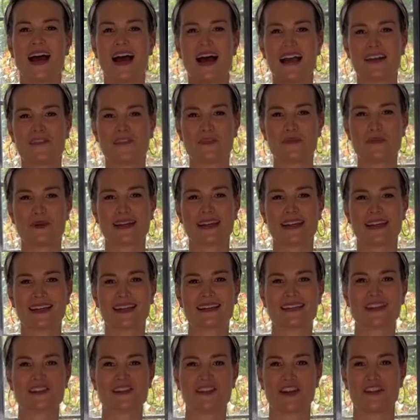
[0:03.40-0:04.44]
everybody,
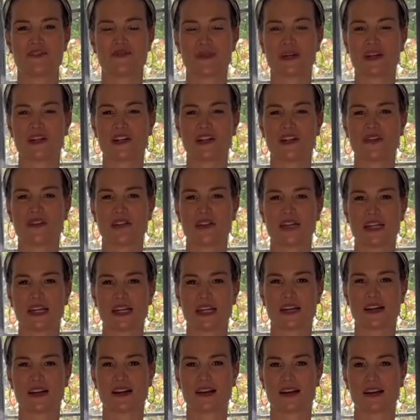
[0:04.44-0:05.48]
it's Chef Mary Nolan
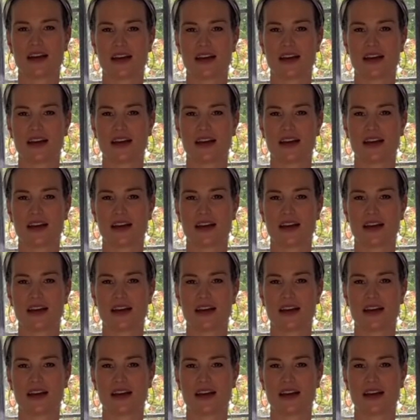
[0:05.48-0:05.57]
here,